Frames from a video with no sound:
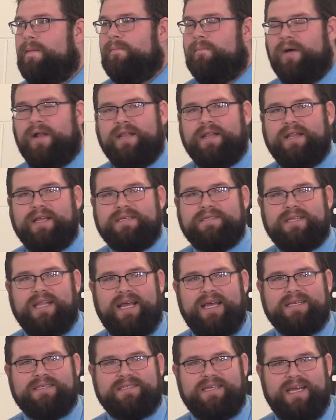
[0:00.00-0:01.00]
But in this
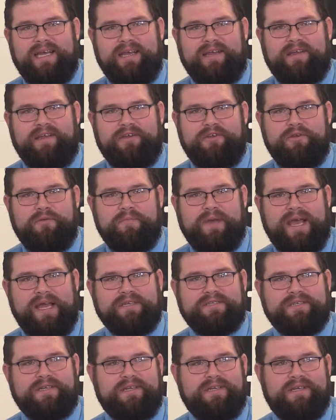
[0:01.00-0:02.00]
last day, can you
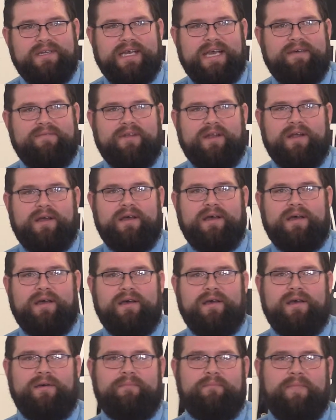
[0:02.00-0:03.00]
imagine having a,
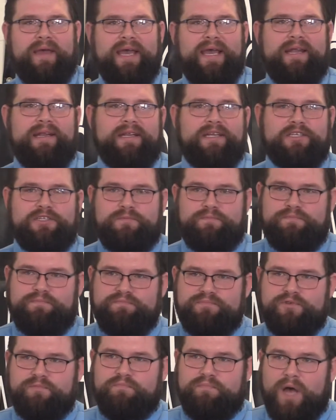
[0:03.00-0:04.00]
a, a man that's
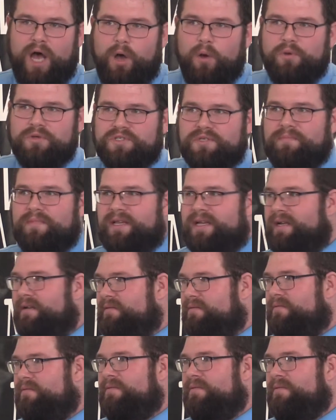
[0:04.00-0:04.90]
supposedly,